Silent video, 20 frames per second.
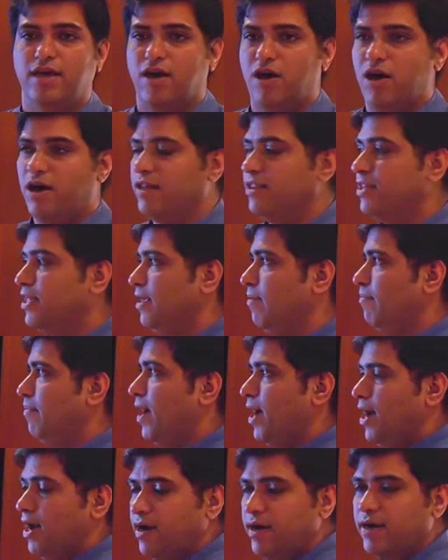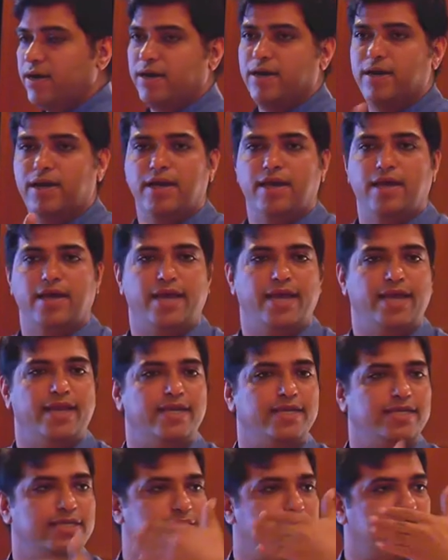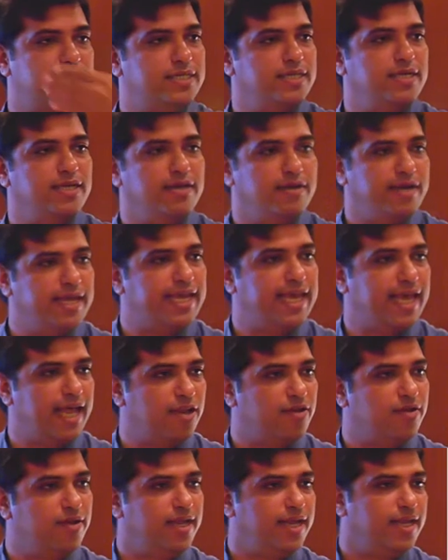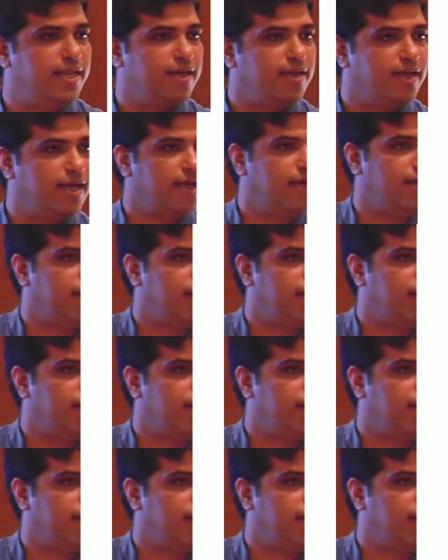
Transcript: on the bar, it is recalculating